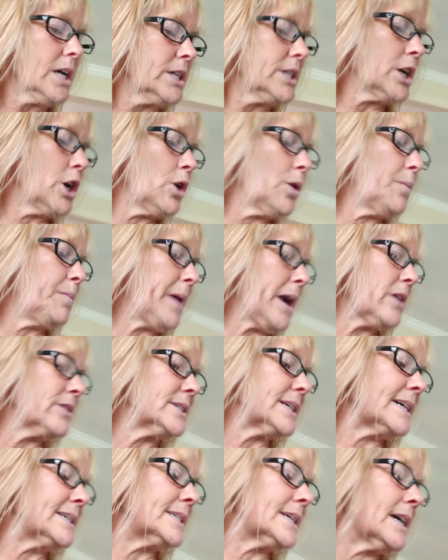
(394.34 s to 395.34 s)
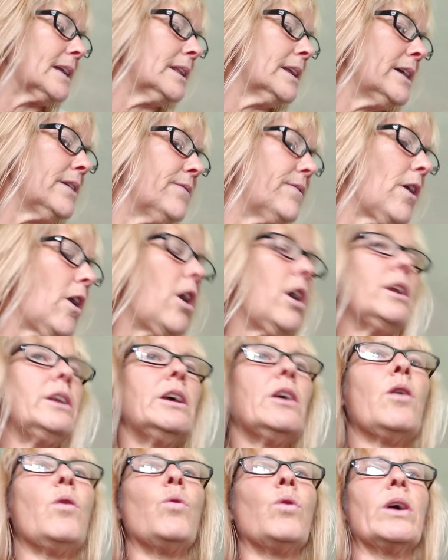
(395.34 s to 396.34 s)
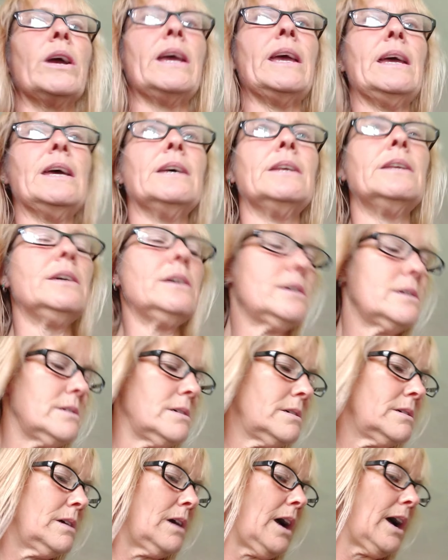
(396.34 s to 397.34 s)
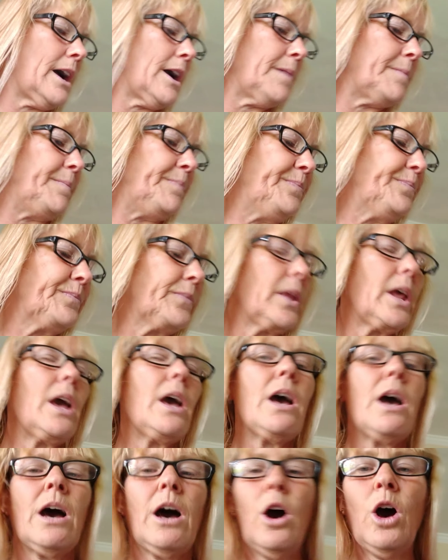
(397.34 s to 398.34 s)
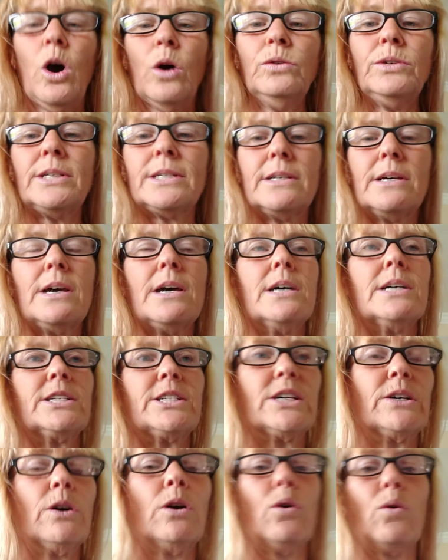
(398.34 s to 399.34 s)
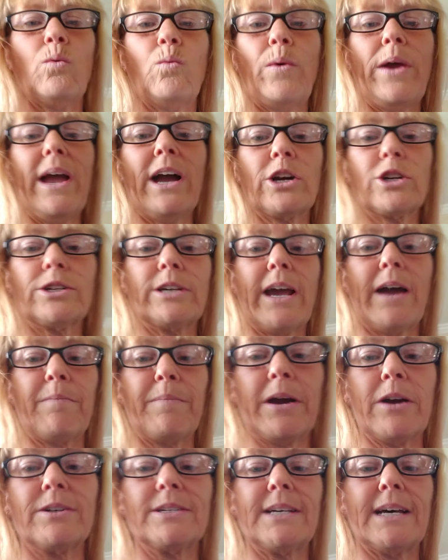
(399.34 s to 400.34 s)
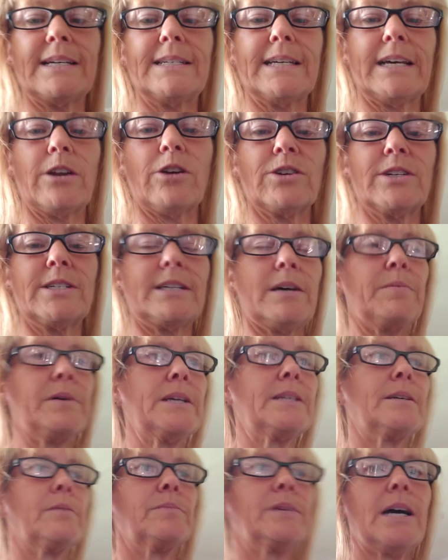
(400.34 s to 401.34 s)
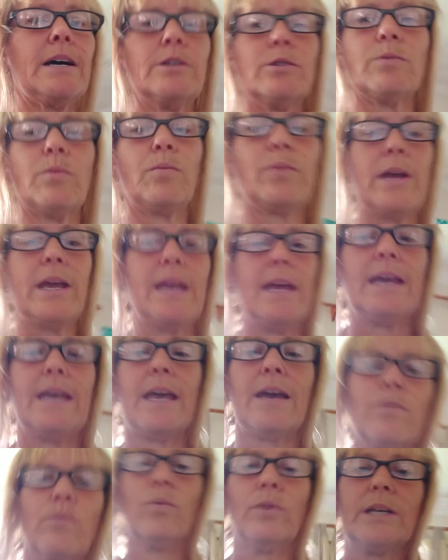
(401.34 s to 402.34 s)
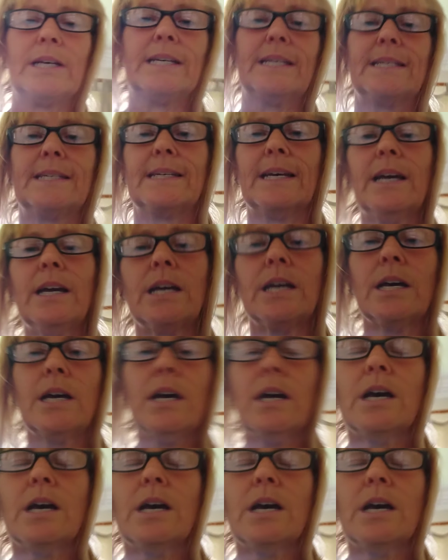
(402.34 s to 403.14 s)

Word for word: So parasites can live on or in um, a host. So we actually have parasites in our stomach sometimes when we get really sick.